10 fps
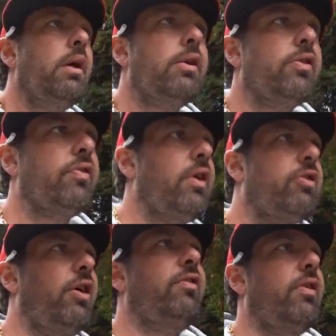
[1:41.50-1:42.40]
just like
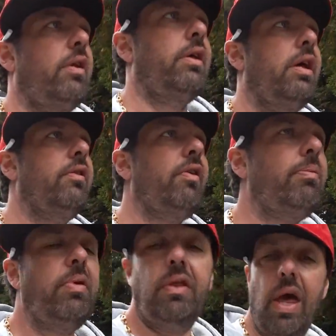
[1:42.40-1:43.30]
Jay said, it's
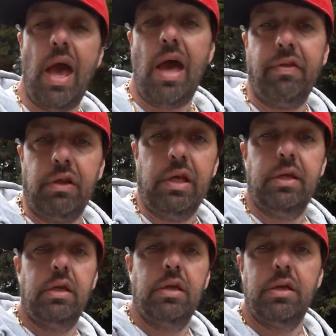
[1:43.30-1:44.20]
up to the
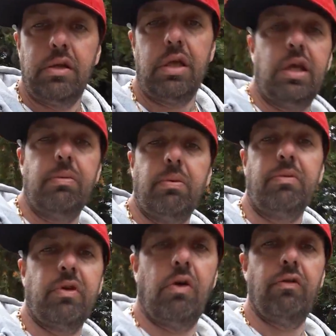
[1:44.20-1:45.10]
athlete to keep
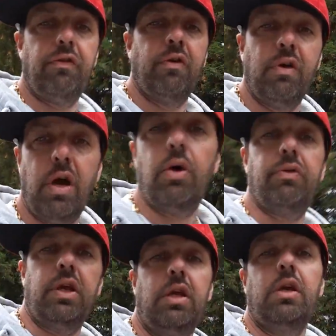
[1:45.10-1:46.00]
himself
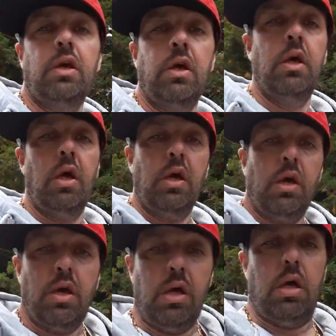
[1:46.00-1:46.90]
healthy.
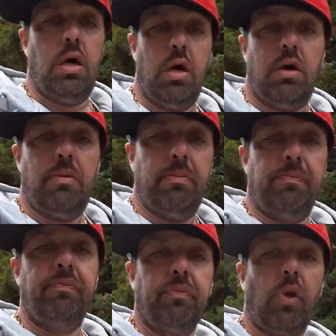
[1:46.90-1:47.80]

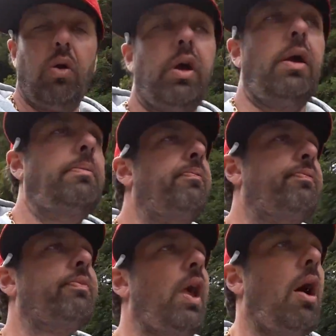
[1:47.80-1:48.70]
Okay.
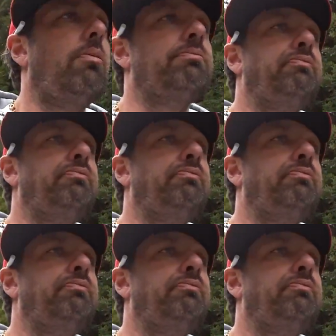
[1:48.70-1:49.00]
Now,